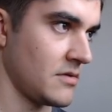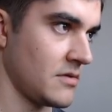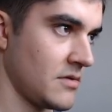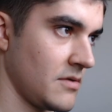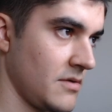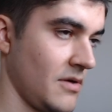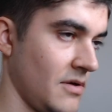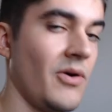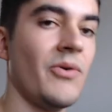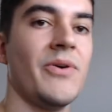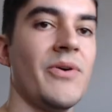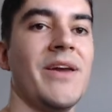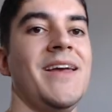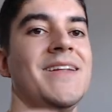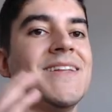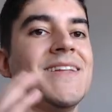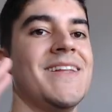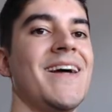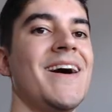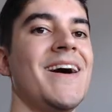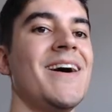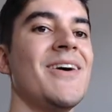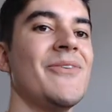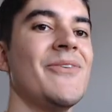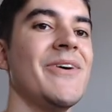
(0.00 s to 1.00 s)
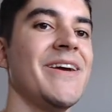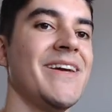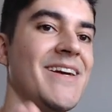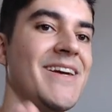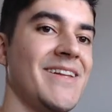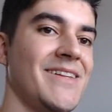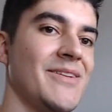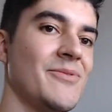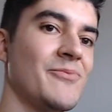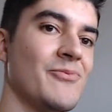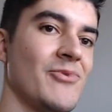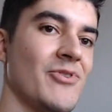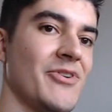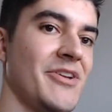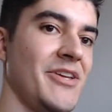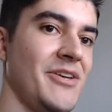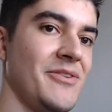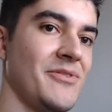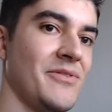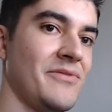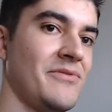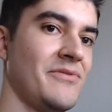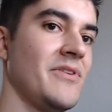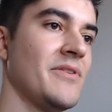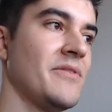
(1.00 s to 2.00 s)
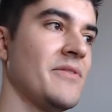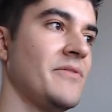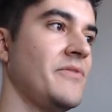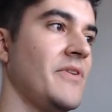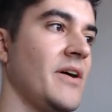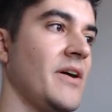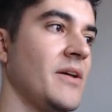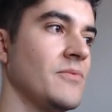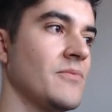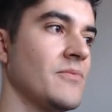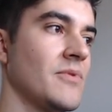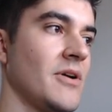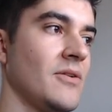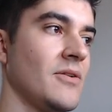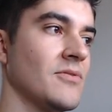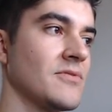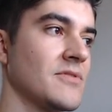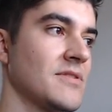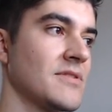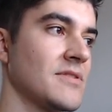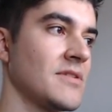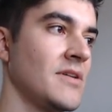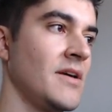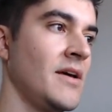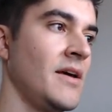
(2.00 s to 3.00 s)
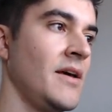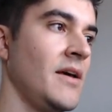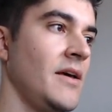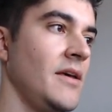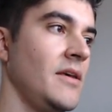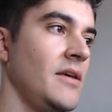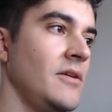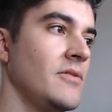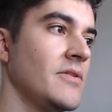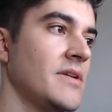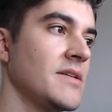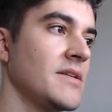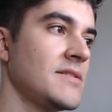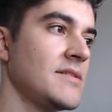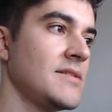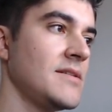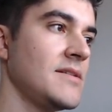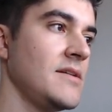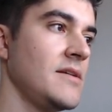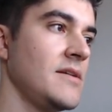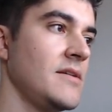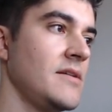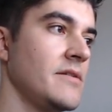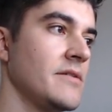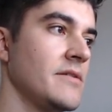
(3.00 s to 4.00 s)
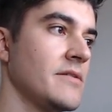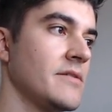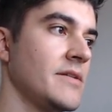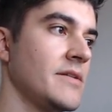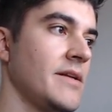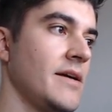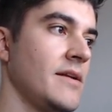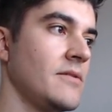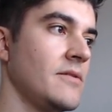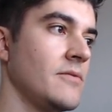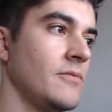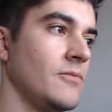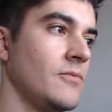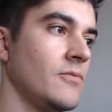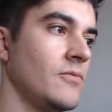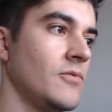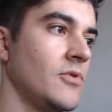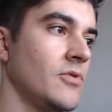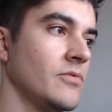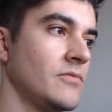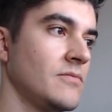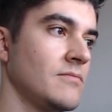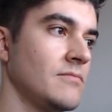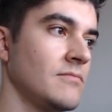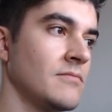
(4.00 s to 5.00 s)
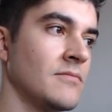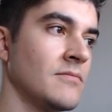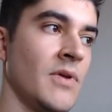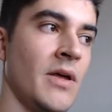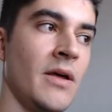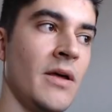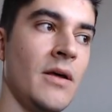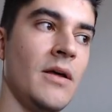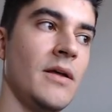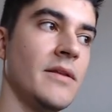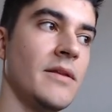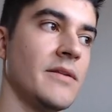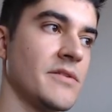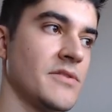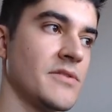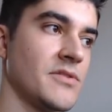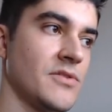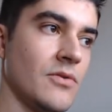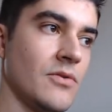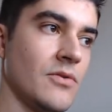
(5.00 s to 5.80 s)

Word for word: Okay, now I get the warning of verified routes. You can see here that, well, there's no